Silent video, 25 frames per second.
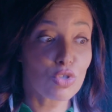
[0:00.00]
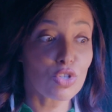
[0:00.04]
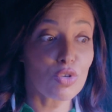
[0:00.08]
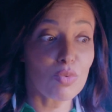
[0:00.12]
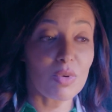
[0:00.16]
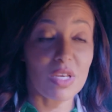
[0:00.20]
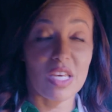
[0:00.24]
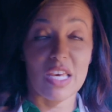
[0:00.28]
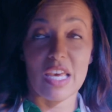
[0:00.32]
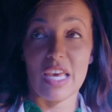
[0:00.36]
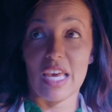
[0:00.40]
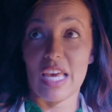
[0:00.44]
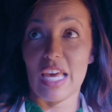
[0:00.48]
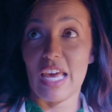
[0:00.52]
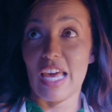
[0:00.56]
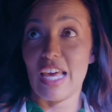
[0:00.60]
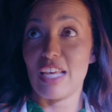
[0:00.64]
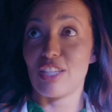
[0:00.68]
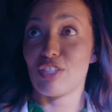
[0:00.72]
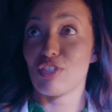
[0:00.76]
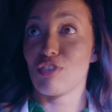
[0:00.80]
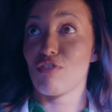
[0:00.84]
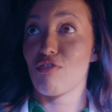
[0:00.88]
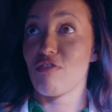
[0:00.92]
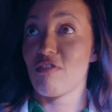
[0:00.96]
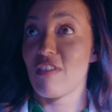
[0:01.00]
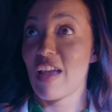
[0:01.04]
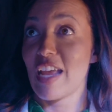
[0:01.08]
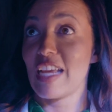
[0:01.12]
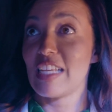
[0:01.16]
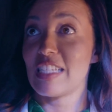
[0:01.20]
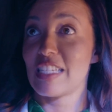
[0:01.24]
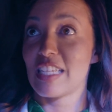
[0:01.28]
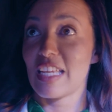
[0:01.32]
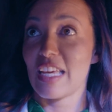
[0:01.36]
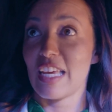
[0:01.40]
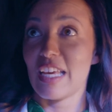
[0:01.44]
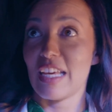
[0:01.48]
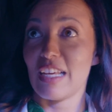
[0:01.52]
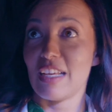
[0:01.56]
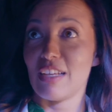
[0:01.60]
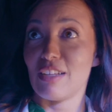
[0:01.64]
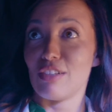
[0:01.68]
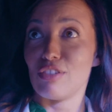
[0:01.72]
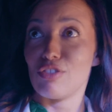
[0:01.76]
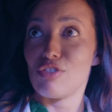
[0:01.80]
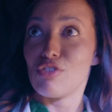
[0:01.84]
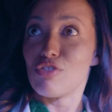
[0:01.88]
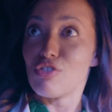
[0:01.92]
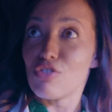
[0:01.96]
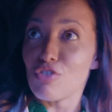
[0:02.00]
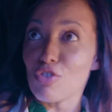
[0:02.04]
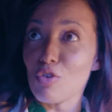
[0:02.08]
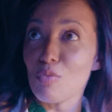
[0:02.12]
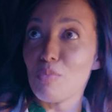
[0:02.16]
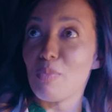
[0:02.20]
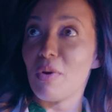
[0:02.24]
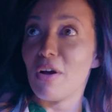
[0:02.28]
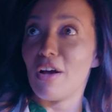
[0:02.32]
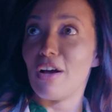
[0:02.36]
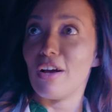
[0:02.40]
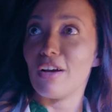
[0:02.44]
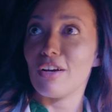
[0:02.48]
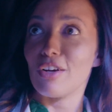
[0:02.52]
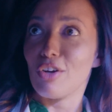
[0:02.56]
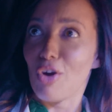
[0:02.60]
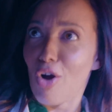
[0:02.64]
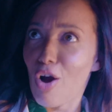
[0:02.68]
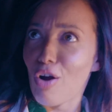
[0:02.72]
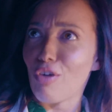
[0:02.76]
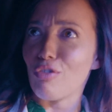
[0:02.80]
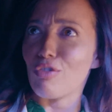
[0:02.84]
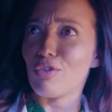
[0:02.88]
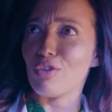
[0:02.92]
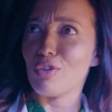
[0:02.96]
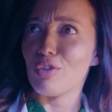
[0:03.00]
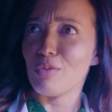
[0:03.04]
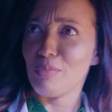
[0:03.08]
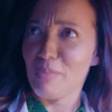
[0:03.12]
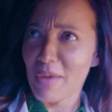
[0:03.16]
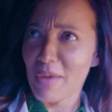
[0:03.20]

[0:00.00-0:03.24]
doing here is creating super coral